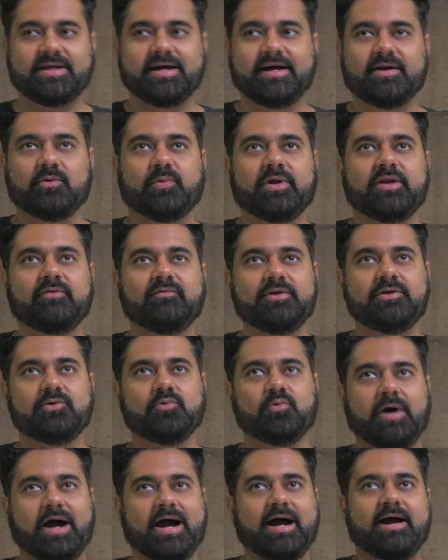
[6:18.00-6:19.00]
that whenever
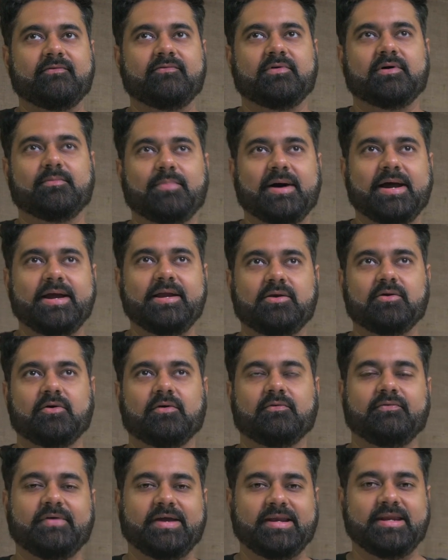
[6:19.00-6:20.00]
you have a bite
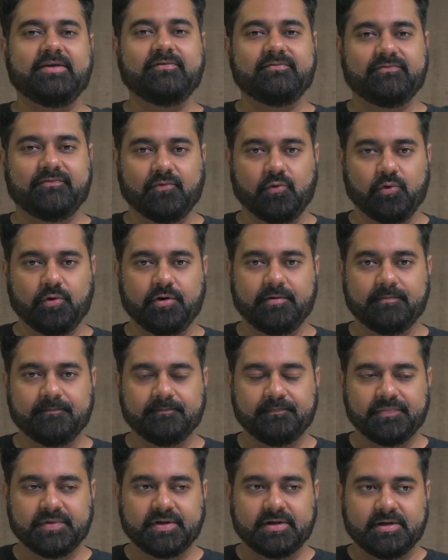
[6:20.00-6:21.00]
of any food,
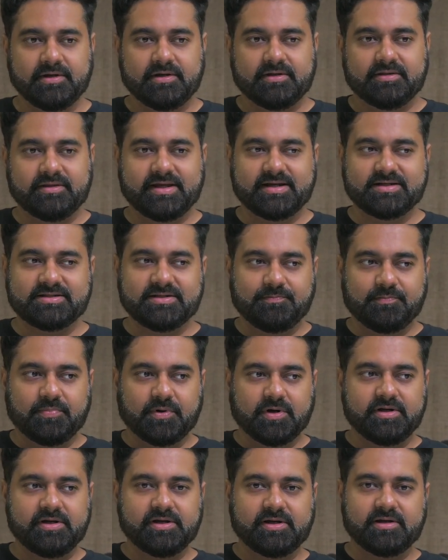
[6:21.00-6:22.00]
there is a
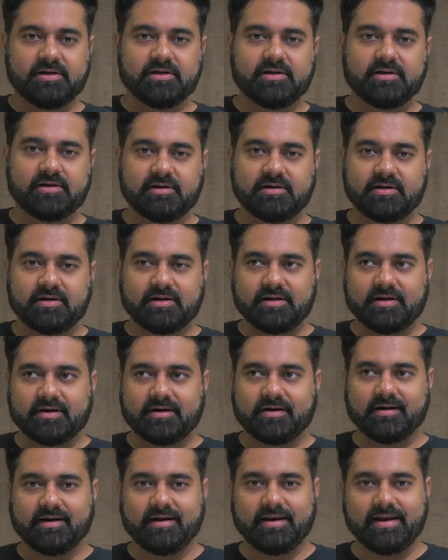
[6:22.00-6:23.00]
particular
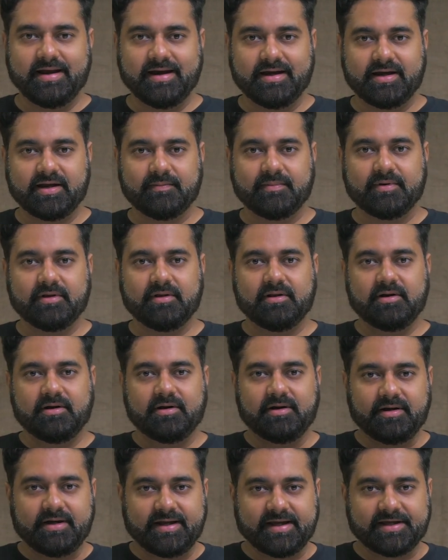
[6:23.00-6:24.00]
relatable
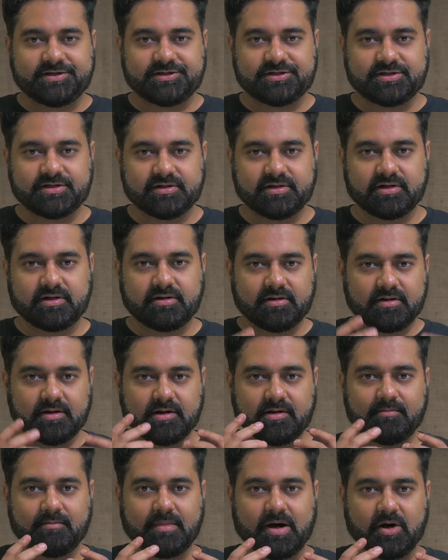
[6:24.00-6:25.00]
texture,
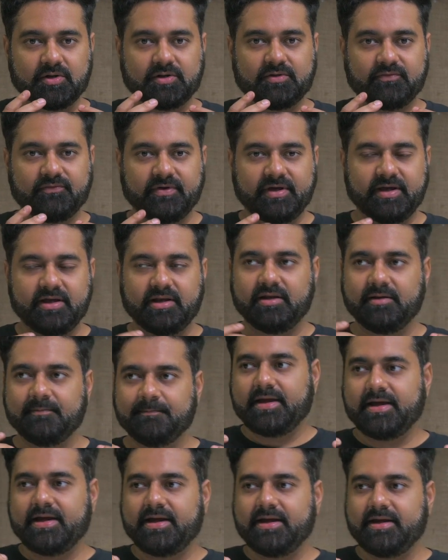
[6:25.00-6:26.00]
mouthfeel,
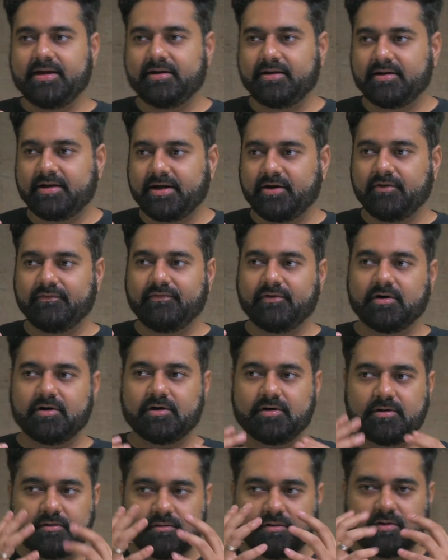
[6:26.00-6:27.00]
and kind of
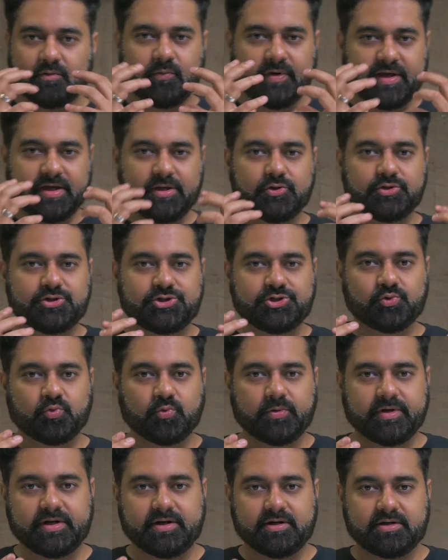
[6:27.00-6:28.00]
the way you
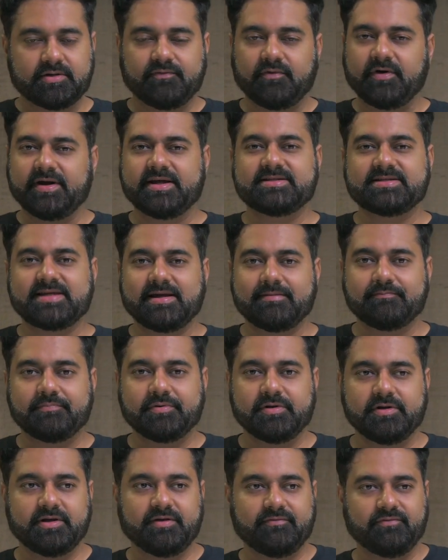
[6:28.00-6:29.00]
chew it. For
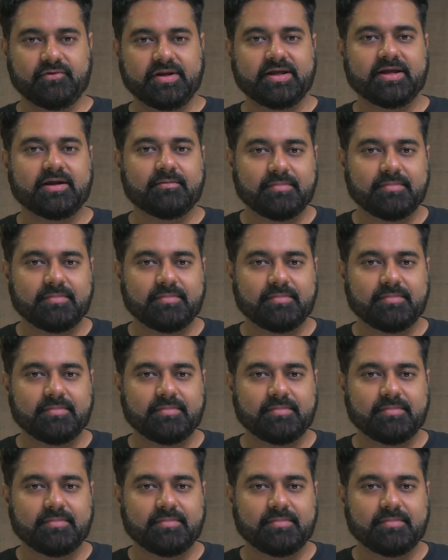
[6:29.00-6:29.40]
example, if you take a